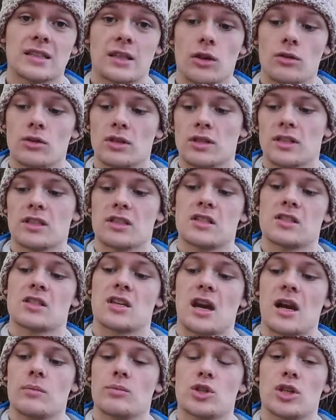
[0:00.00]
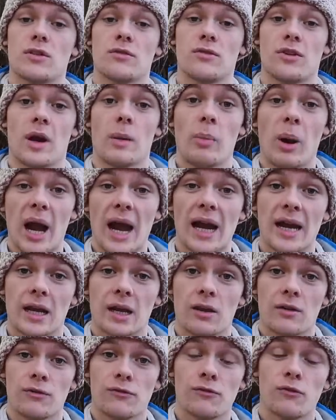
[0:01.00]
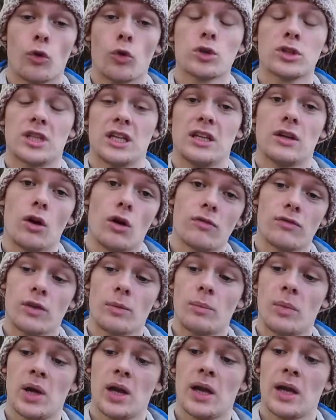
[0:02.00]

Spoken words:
down in the description for a pack of 14 of them.